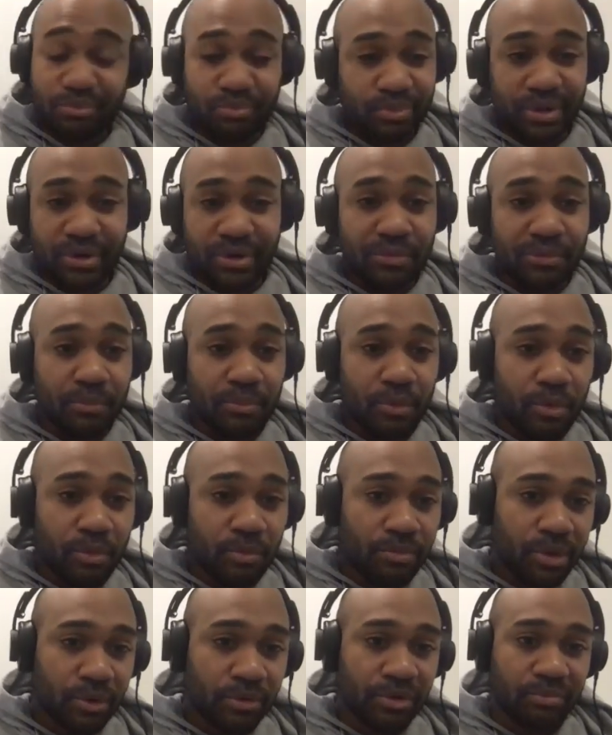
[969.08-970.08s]
bit of football.
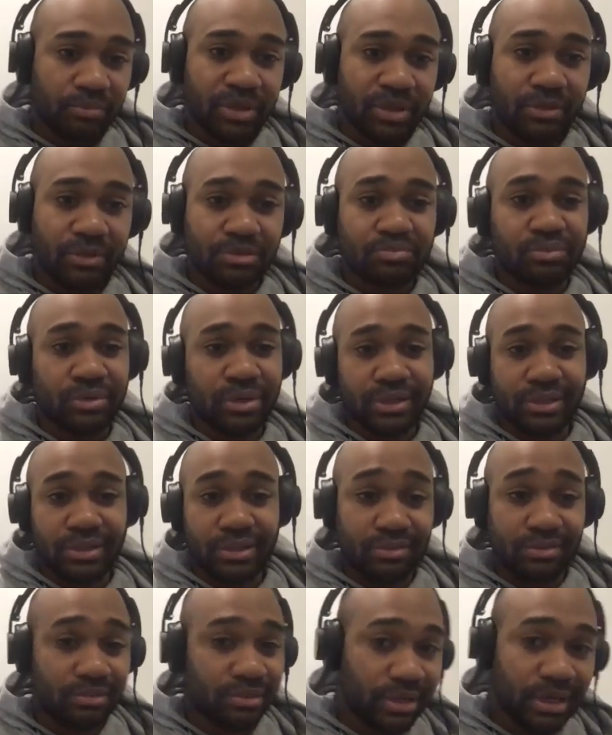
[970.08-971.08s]
Build-up play was brilliant,
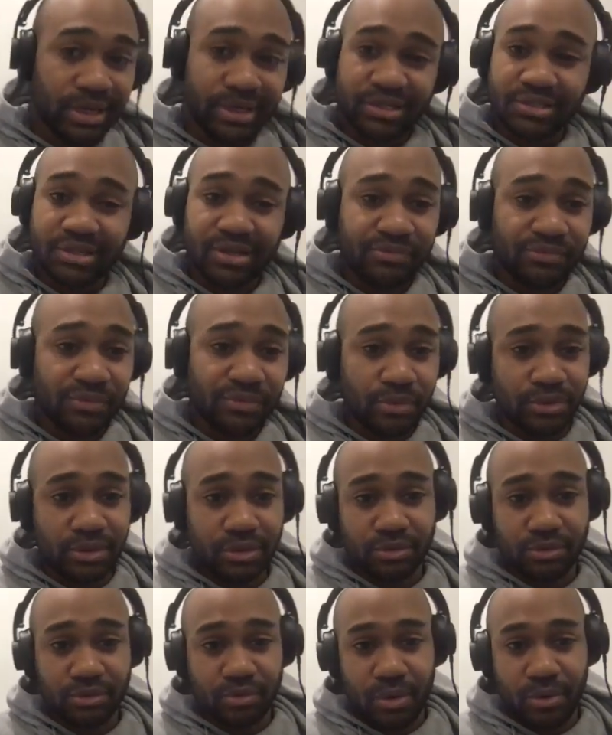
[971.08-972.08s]
and like you say,
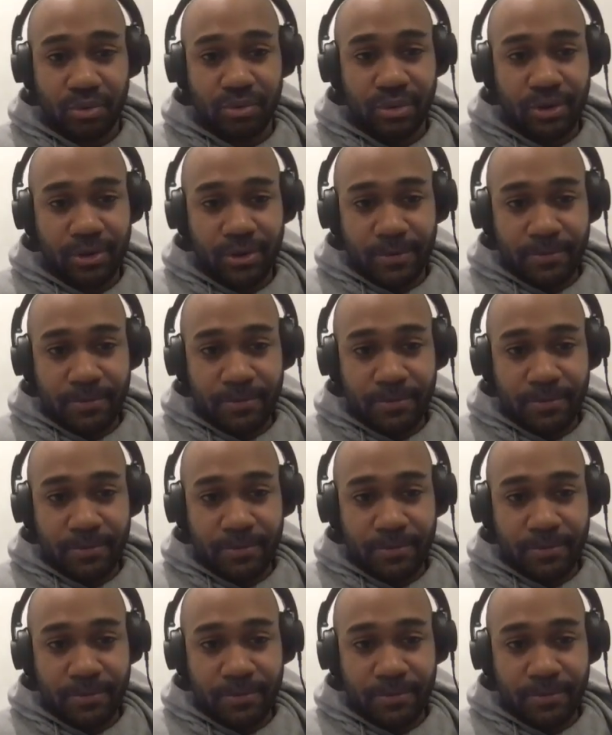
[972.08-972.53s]
Foden as well.